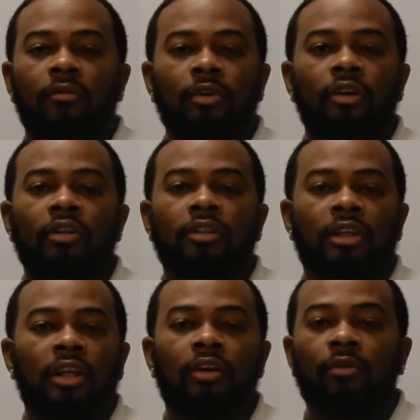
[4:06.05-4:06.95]
we also
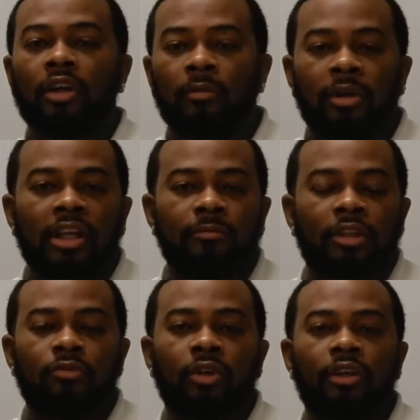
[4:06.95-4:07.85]
collect regular plasma
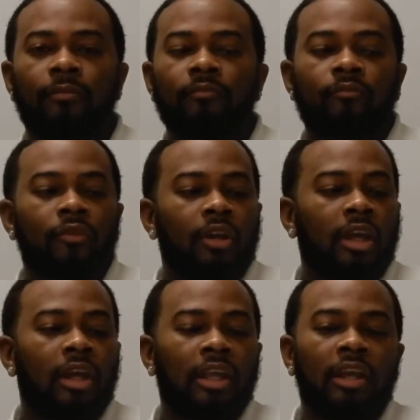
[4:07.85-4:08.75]
as well,
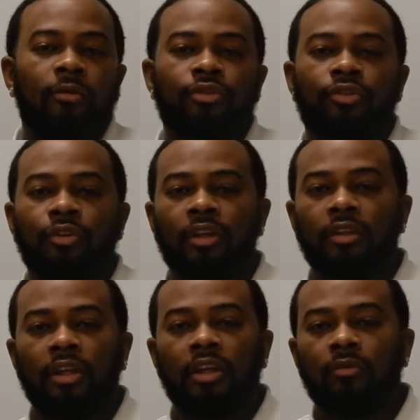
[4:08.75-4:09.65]
and it helps
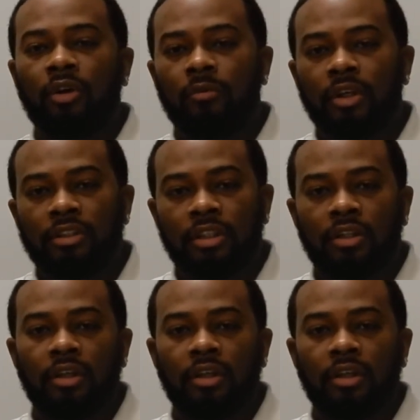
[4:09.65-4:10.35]
treat anyone with